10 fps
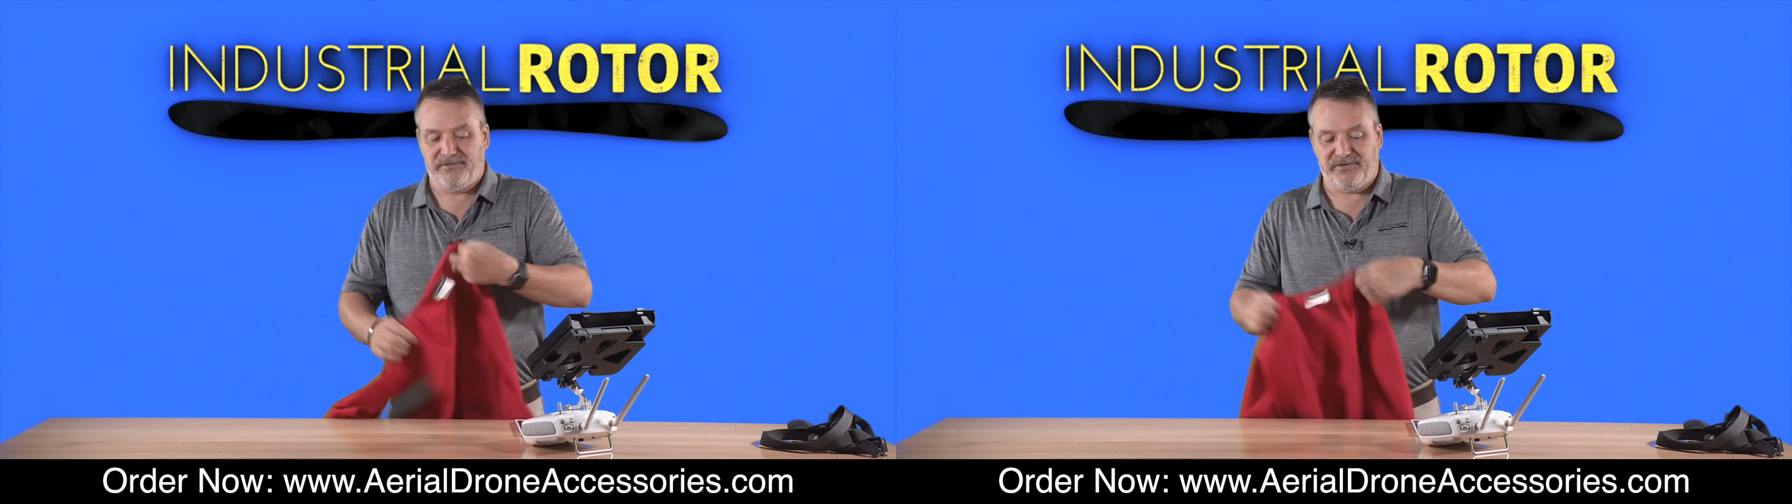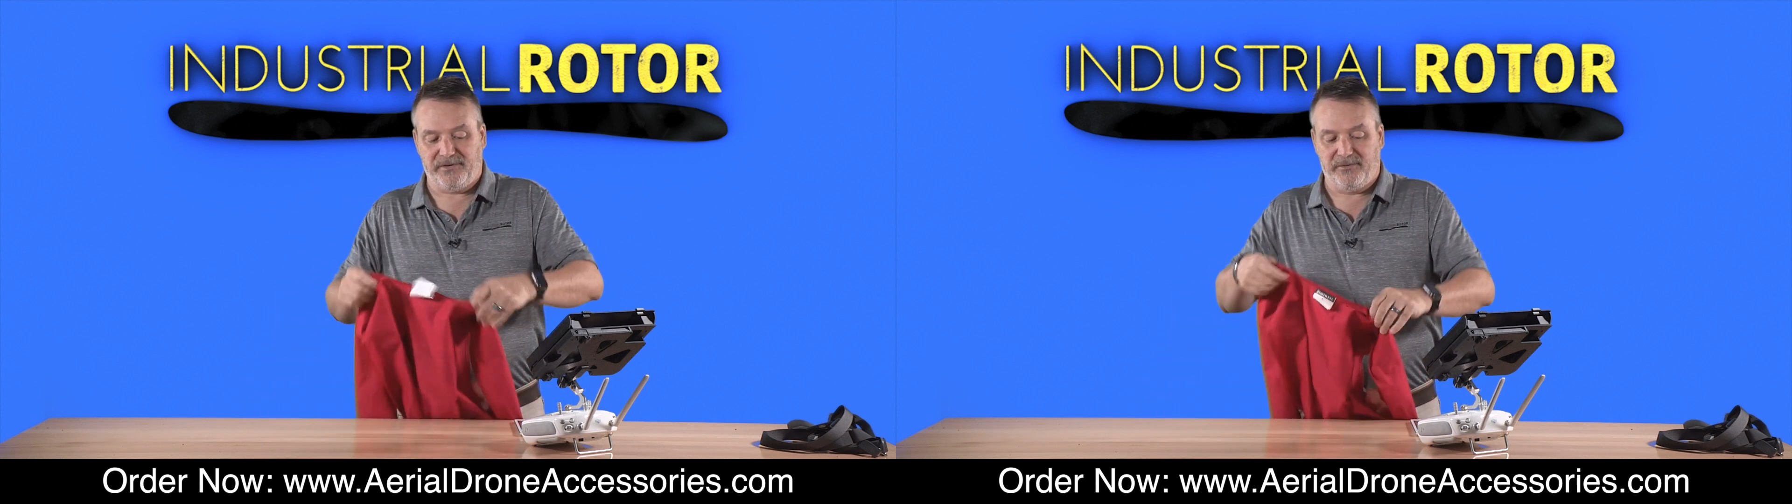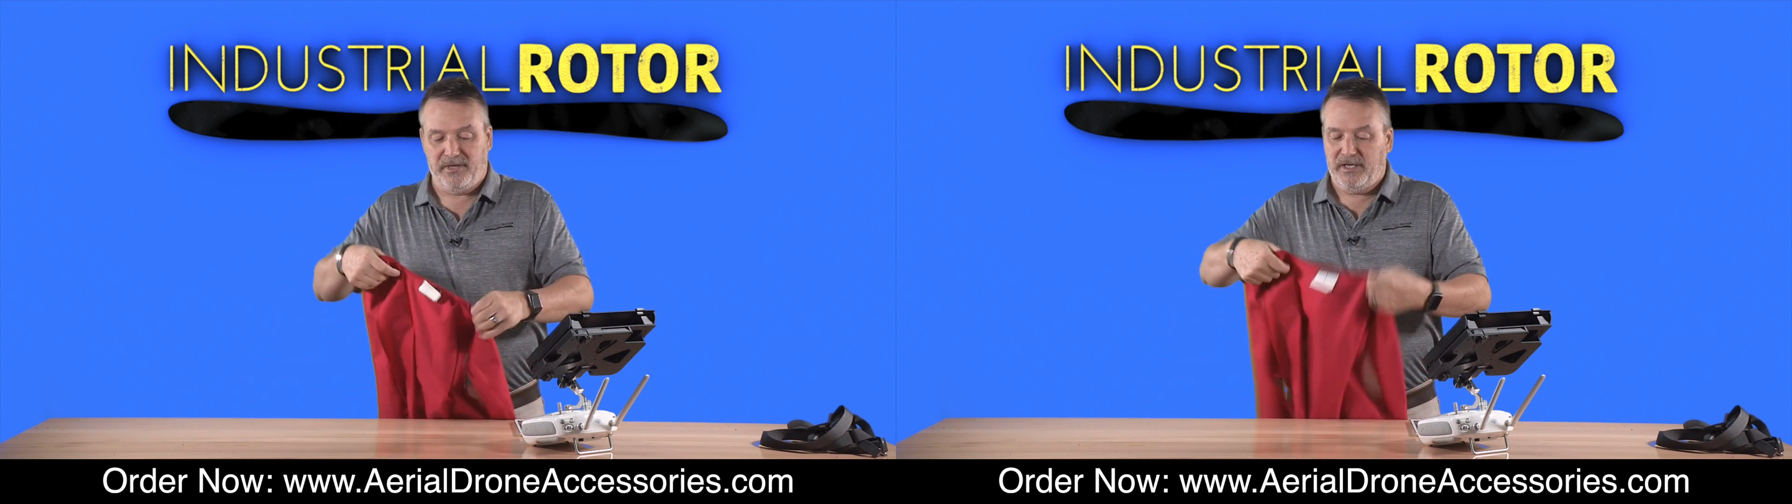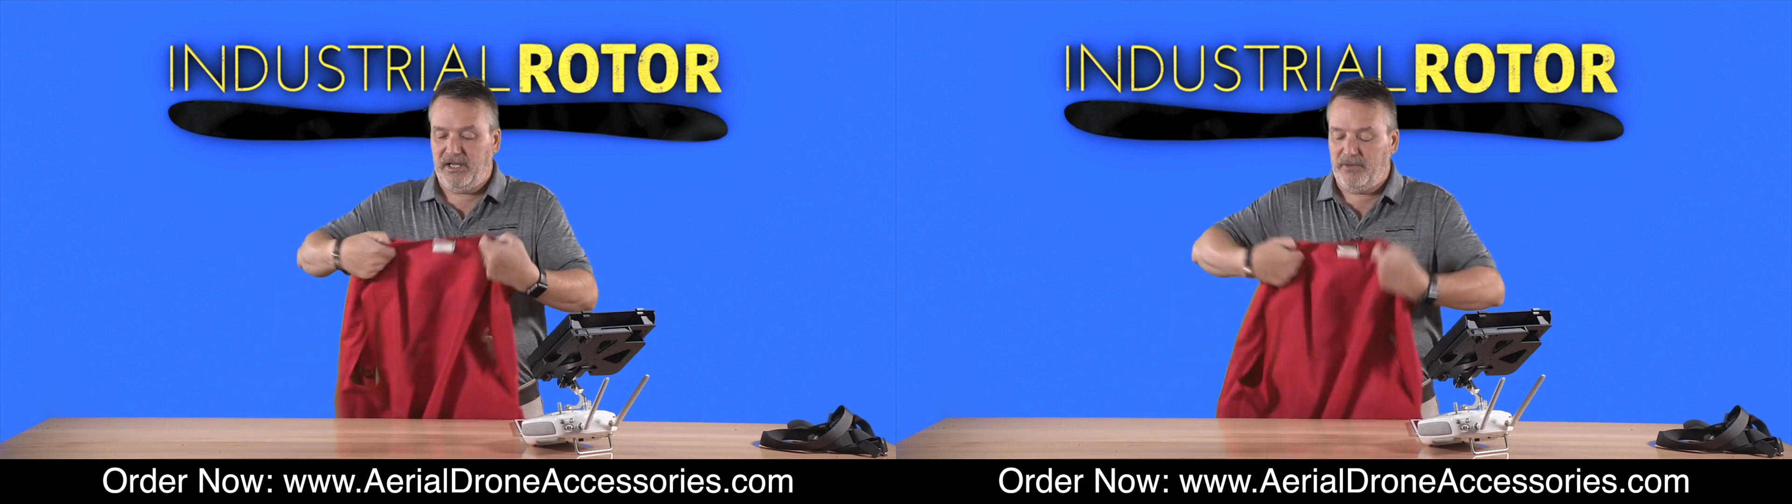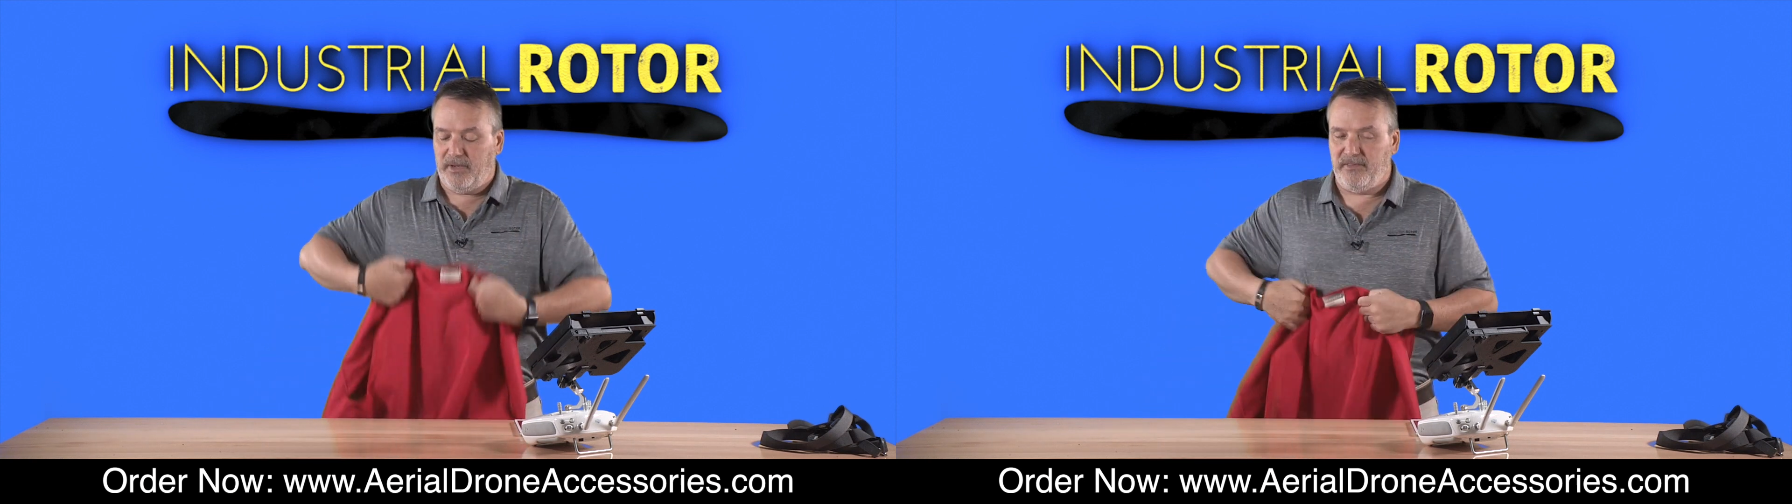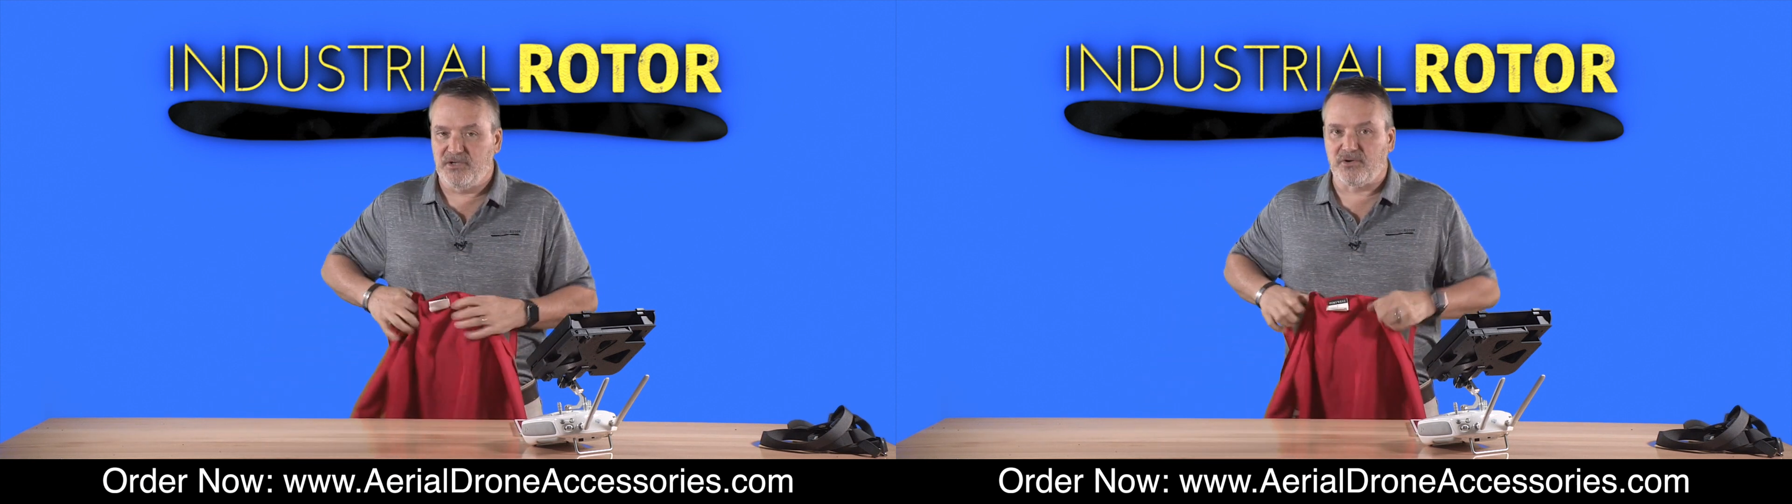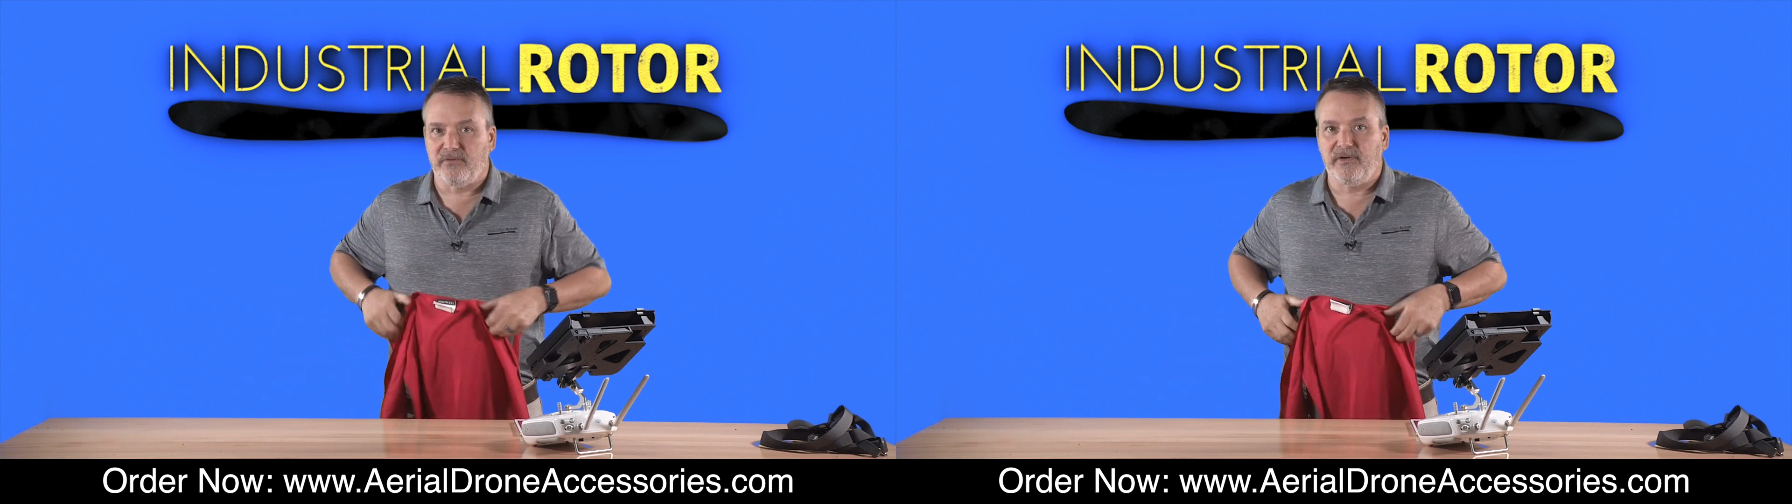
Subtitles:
So anyway, these are